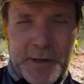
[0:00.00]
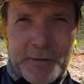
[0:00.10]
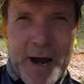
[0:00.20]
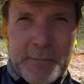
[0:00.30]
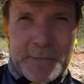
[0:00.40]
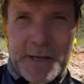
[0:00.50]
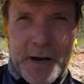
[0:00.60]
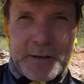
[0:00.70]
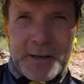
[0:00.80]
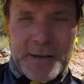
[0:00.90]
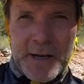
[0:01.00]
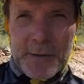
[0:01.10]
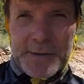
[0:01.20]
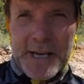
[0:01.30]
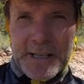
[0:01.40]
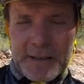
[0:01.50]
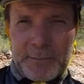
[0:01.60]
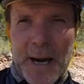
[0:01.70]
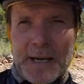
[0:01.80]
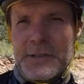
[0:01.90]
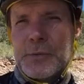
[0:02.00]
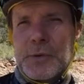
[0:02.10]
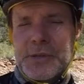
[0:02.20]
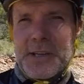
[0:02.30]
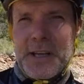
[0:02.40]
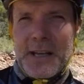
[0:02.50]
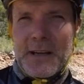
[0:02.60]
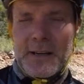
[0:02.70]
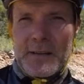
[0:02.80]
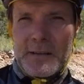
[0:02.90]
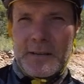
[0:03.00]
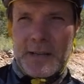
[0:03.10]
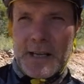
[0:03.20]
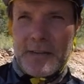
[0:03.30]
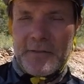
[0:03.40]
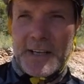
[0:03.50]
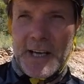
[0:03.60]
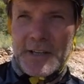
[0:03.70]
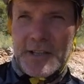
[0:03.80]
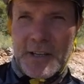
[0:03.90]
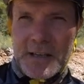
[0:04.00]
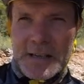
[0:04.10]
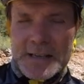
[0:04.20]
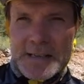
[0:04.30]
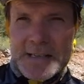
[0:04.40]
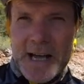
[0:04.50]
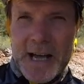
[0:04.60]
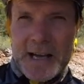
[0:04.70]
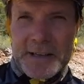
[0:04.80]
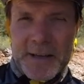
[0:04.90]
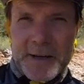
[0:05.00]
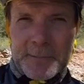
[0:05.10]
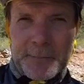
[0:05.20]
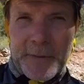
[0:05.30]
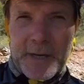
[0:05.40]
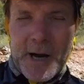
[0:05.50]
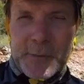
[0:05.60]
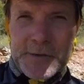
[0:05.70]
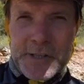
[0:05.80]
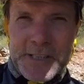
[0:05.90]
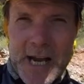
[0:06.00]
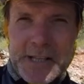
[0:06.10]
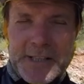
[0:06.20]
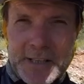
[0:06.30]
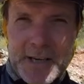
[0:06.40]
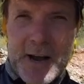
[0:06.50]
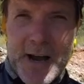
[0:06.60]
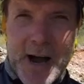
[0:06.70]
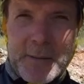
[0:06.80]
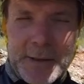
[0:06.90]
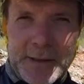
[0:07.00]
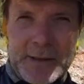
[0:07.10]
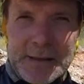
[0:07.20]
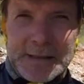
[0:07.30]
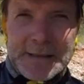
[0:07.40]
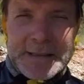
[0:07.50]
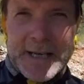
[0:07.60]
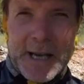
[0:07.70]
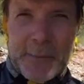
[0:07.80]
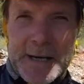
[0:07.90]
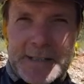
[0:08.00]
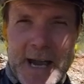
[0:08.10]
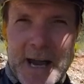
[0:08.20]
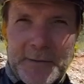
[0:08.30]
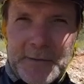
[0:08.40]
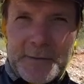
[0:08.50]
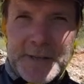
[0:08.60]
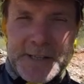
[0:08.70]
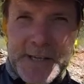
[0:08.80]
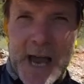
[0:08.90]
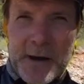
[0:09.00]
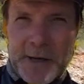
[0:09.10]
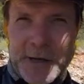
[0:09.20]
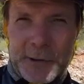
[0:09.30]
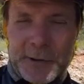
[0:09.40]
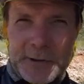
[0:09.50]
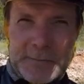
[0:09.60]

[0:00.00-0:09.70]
the cramp, you know, and then I was heading back towards the finish, and I was just catching a guy up, and I went down this downhill